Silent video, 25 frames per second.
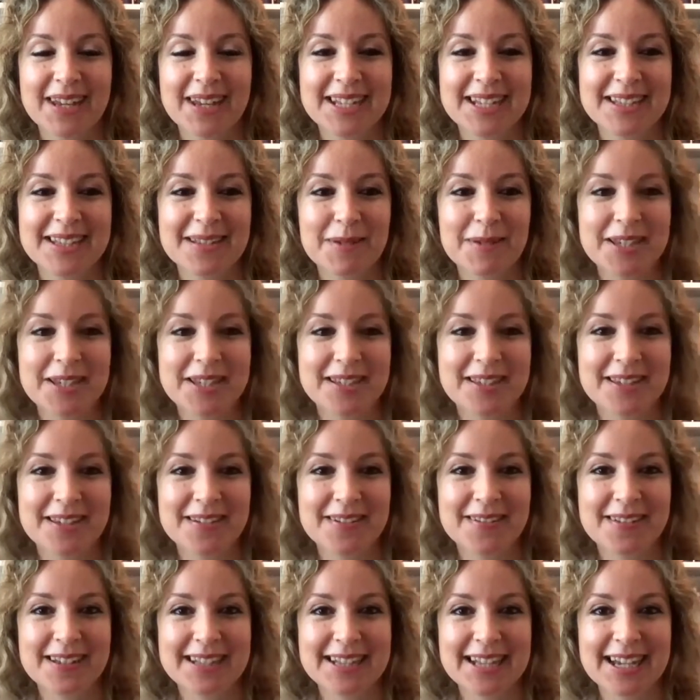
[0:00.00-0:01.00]
Nice to meet you
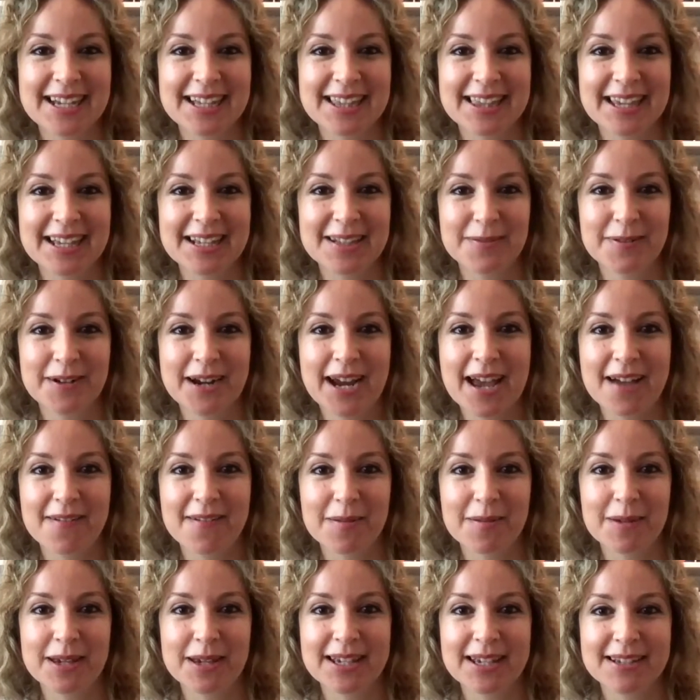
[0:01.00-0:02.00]
too, Isak. Thanks for
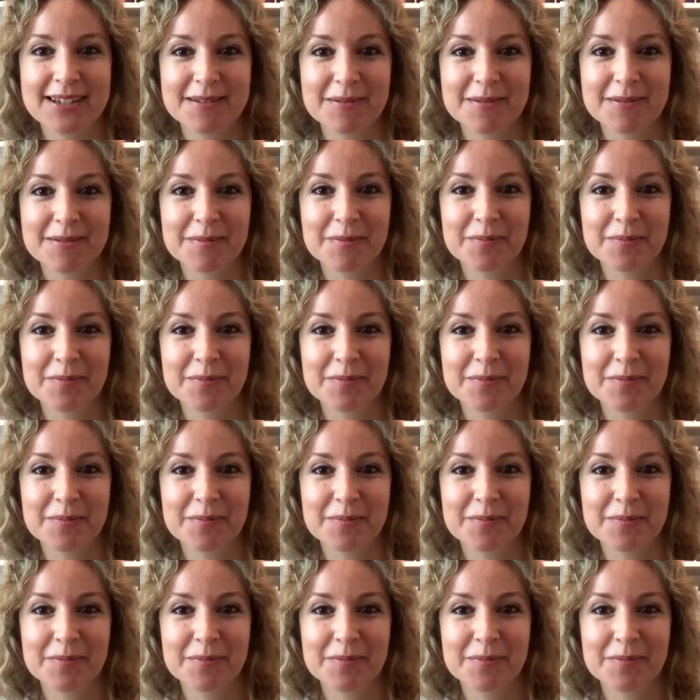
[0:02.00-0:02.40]
having me.